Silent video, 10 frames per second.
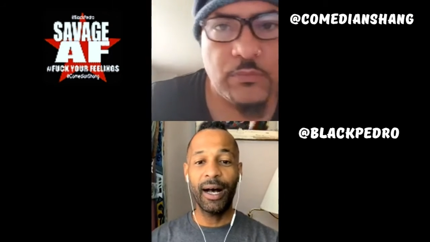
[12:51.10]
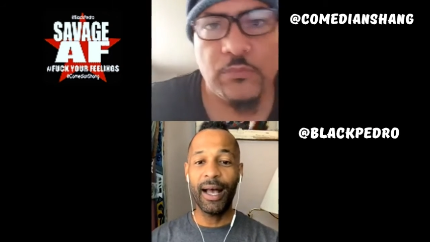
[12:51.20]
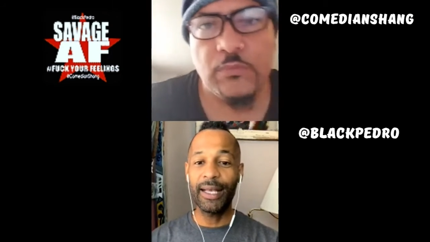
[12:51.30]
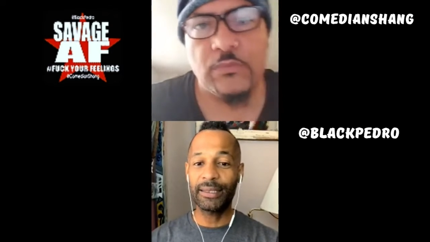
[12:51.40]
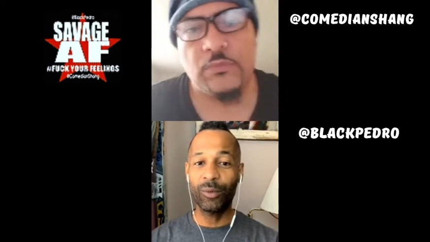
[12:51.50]

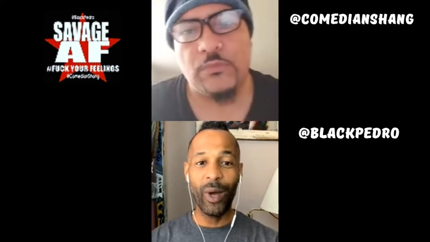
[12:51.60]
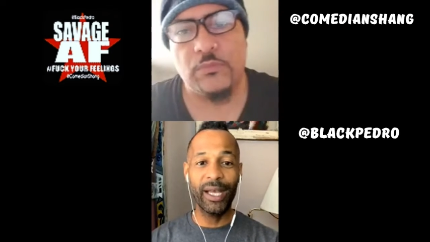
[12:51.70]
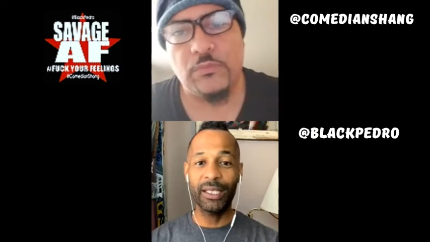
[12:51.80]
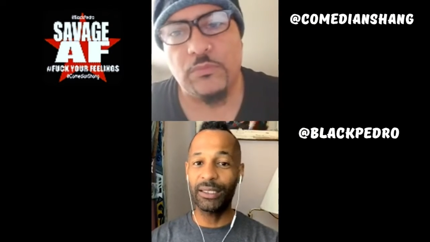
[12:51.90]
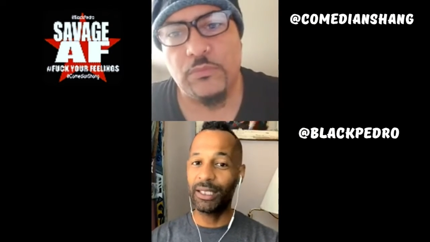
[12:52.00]
Speaker 1: as a way
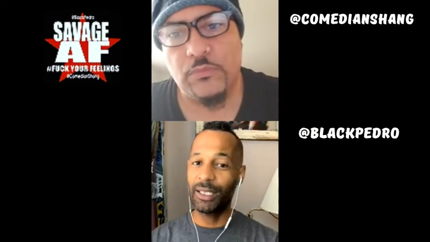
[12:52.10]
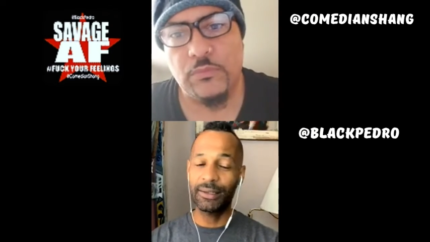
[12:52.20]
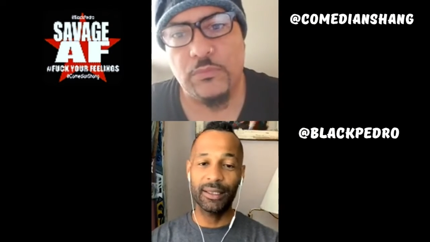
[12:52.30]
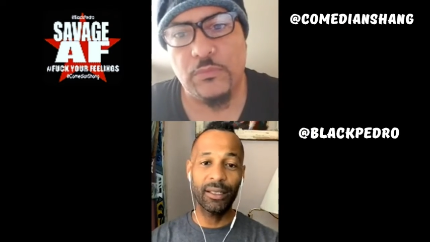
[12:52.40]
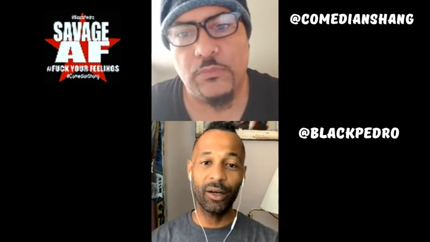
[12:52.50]
to just
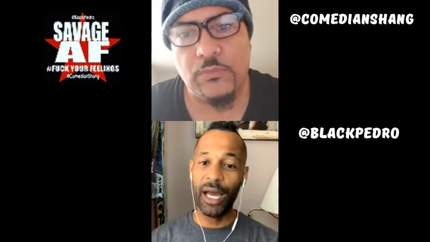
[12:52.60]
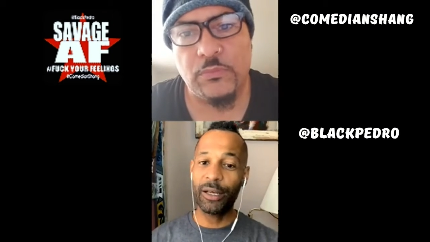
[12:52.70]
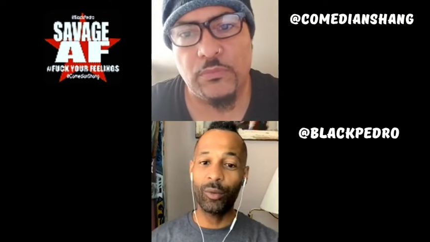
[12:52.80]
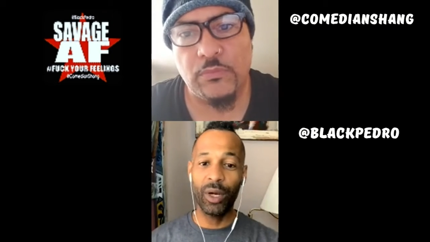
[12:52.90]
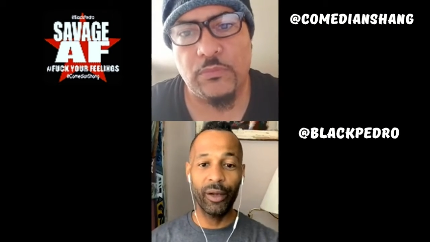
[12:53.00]
you know kind of
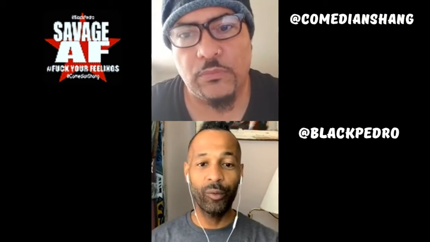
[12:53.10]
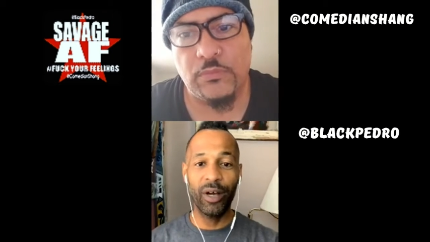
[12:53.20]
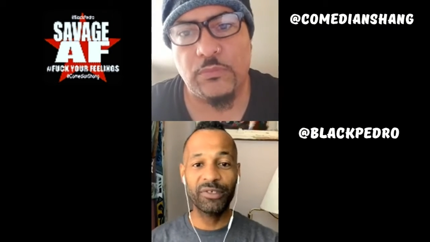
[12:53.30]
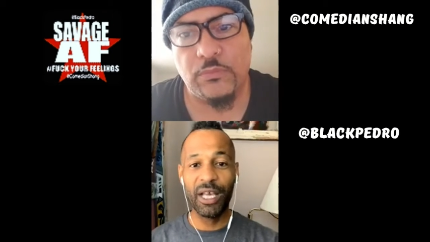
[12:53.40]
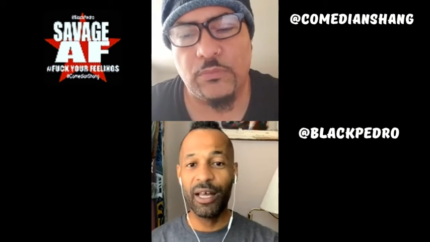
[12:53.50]
run
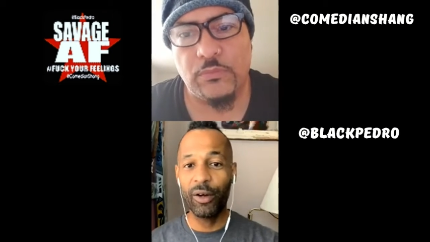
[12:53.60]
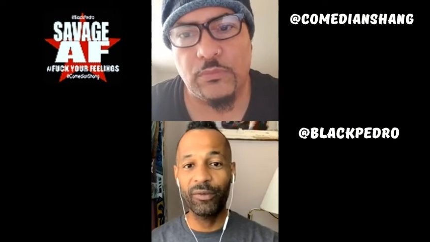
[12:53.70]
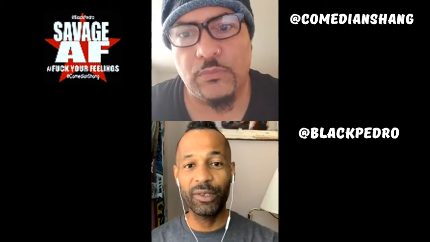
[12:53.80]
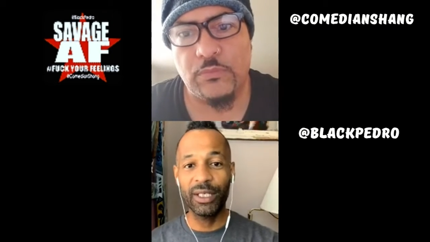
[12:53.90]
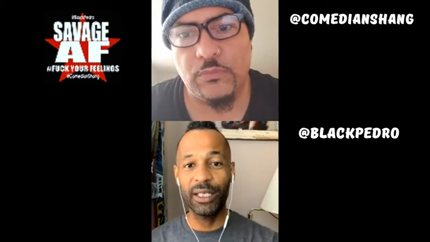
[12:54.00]
roughshod over
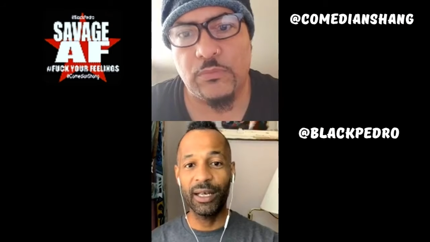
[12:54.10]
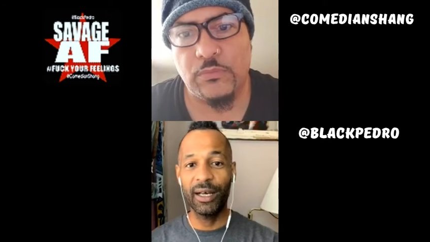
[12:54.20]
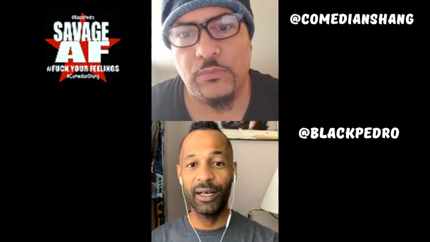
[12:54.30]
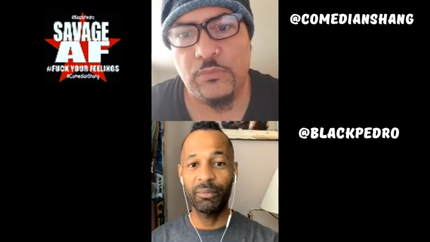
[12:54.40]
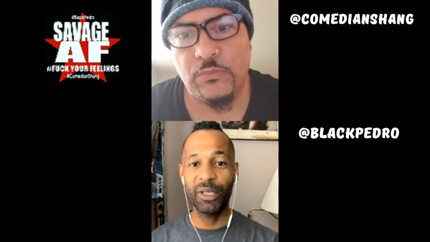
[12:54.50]
the uh,
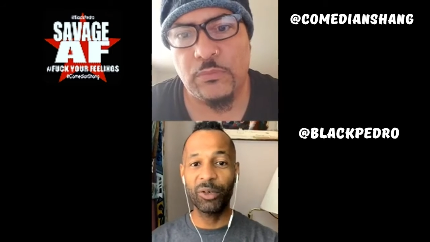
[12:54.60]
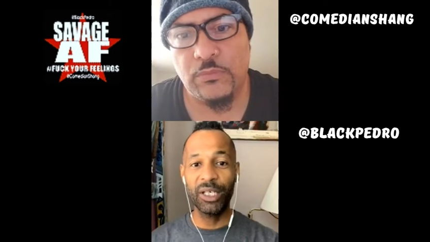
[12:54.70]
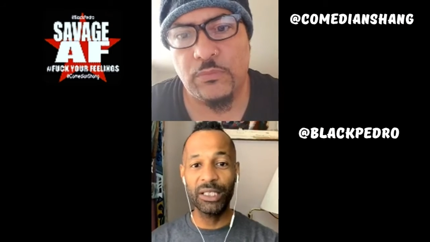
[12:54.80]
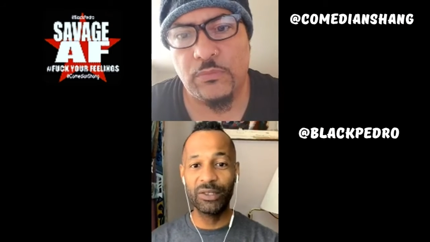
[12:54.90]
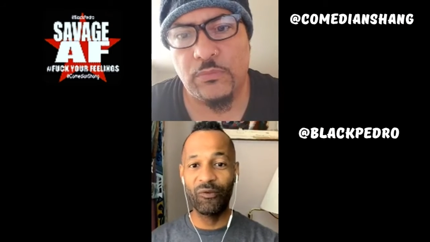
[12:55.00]
middle
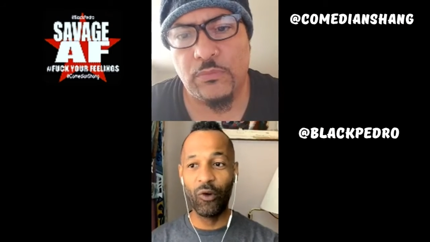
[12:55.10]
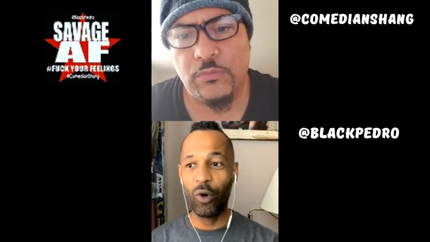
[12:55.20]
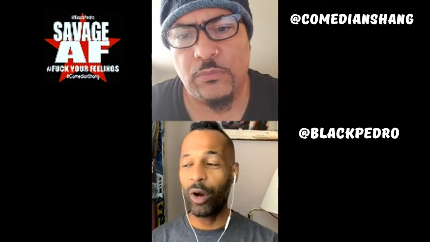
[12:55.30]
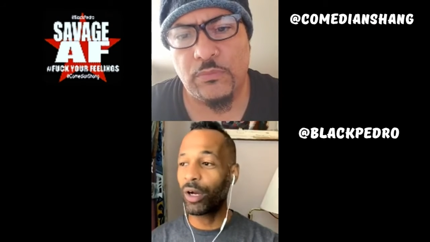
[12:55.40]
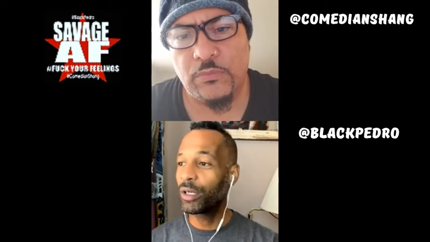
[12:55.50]
east
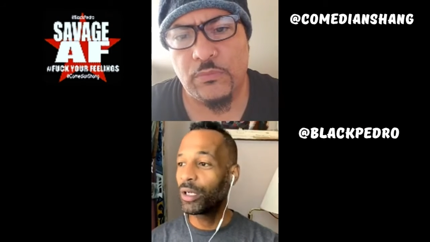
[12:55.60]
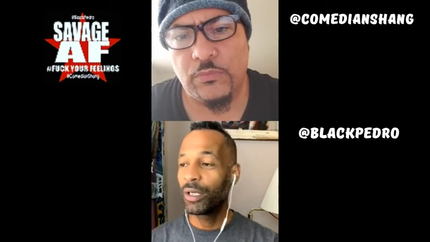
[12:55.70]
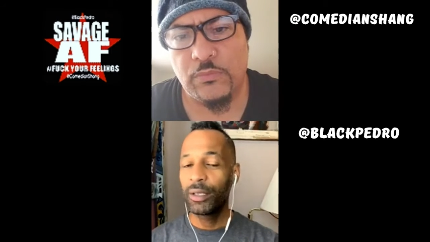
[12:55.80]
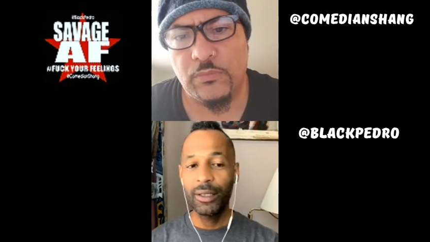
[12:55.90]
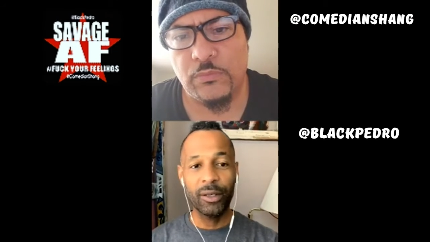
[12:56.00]
for
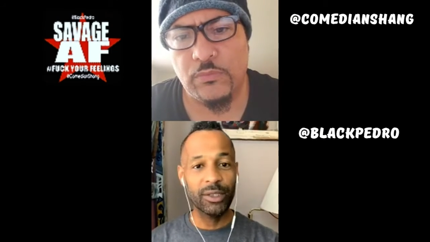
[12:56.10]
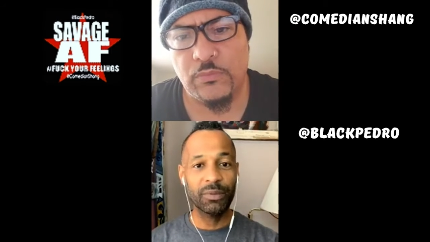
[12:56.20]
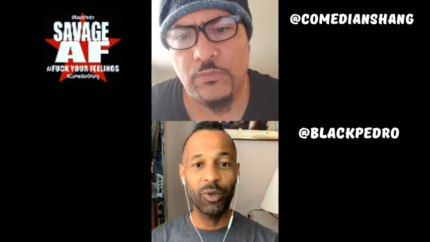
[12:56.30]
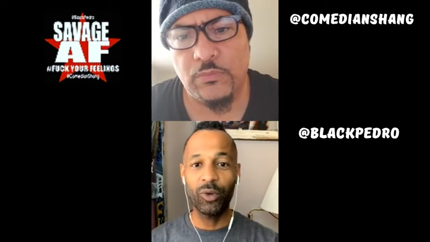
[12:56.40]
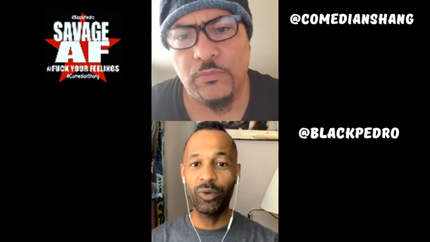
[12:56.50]
you know
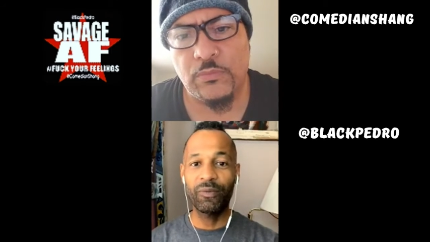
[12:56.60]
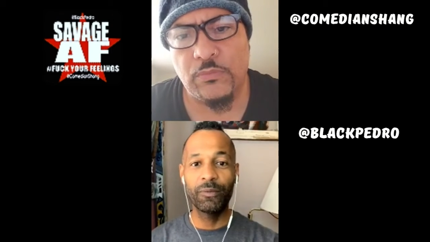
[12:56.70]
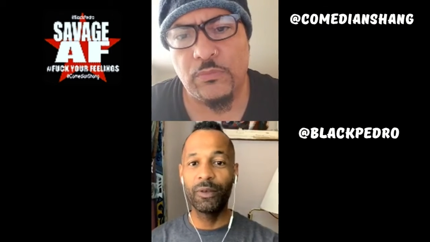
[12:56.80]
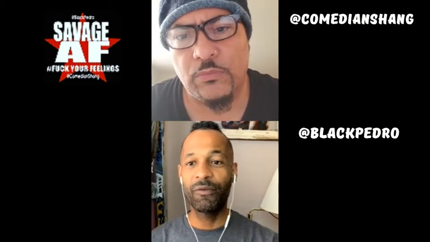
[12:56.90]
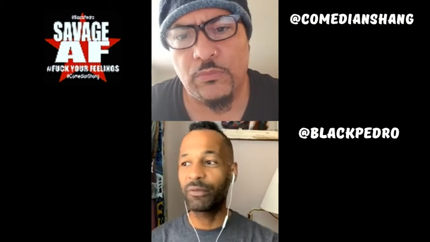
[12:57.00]
smooth
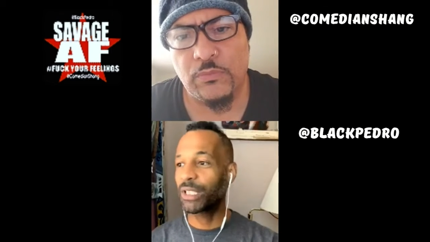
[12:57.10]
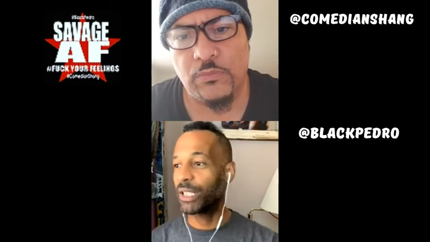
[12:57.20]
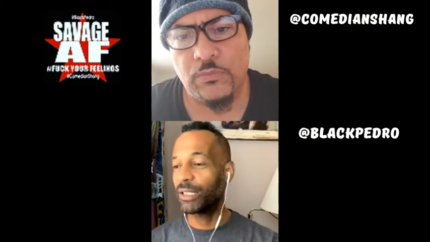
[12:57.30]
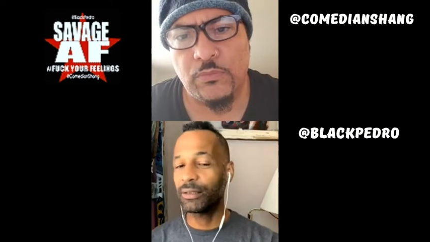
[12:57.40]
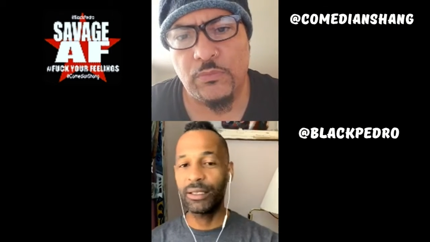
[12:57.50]

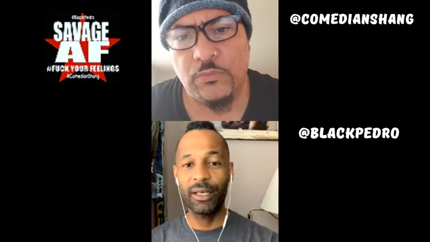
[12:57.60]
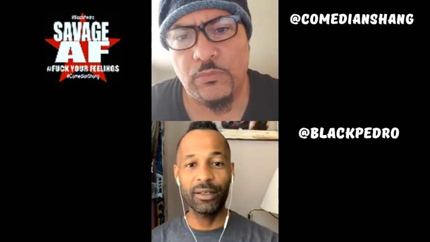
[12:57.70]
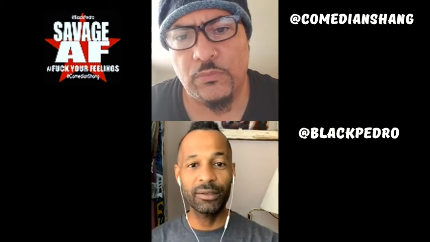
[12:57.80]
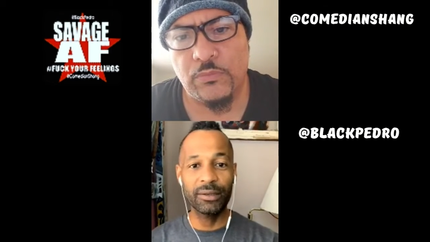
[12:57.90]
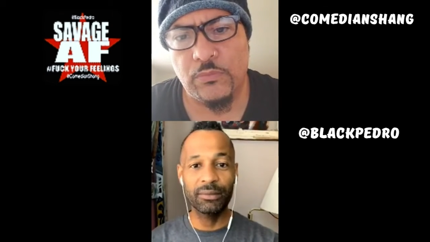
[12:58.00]
15
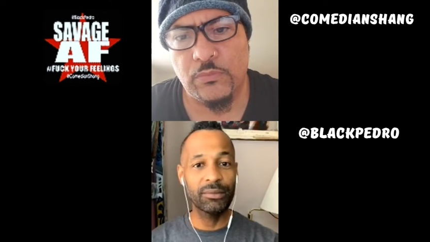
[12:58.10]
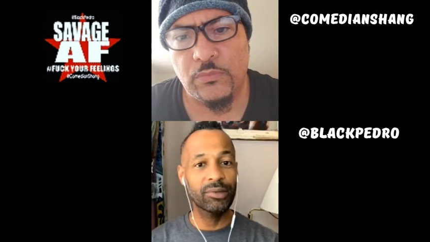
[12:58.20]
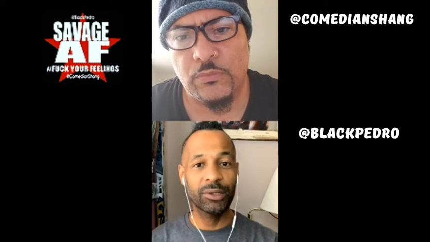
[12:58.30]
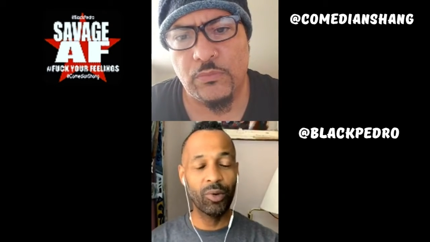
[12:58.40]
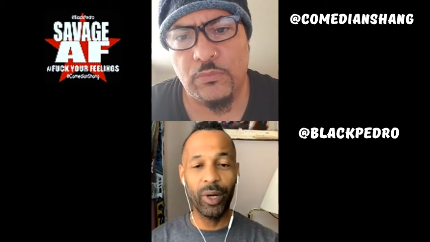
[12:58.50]
years
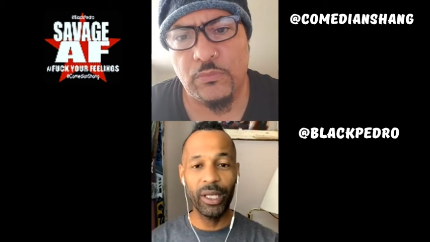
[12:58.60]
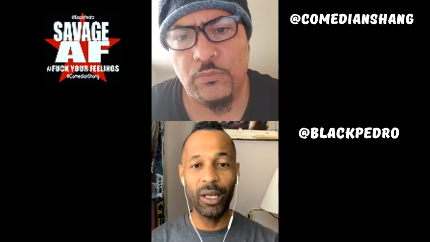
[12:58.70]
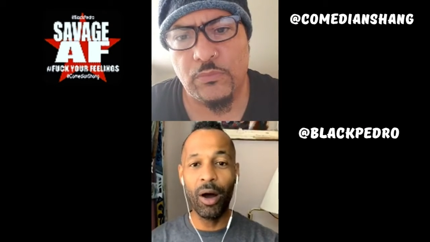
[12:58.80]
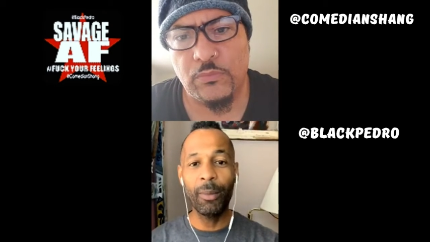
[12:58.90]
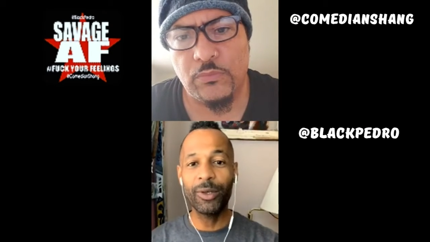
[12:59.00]
20
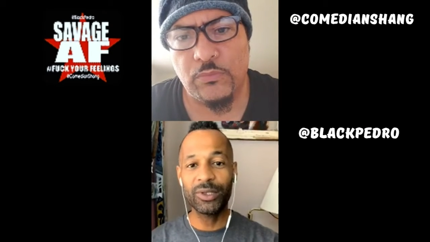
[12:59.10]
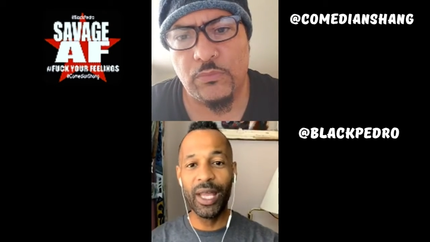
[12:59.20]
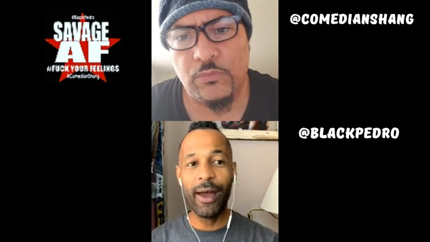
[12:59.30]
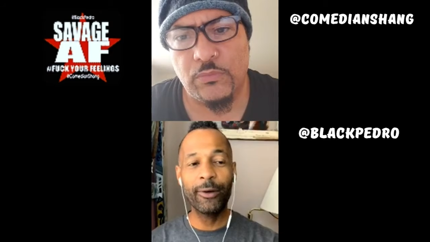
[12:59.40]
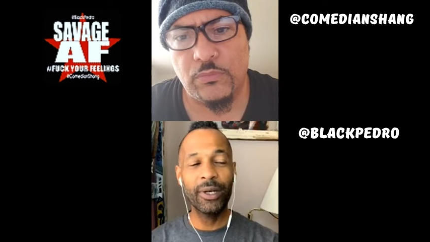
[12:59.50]
almost
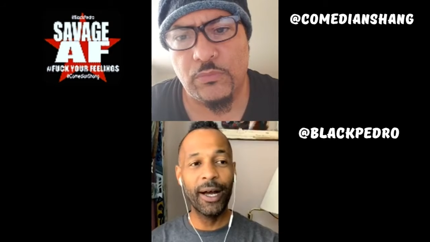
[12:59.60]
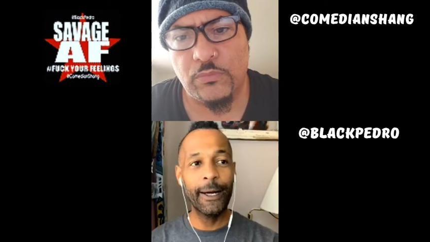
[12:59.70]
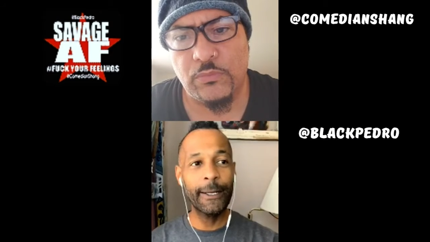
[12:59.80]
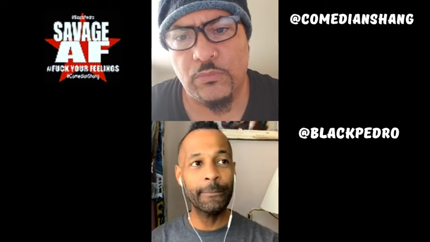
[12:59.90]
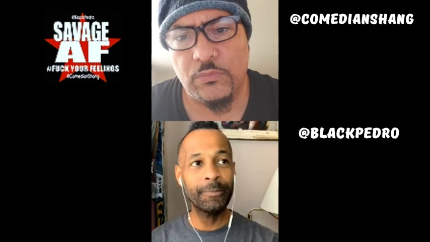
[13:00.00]
now
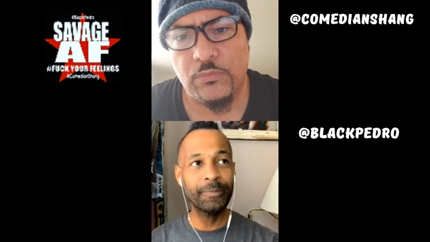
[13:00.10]
um,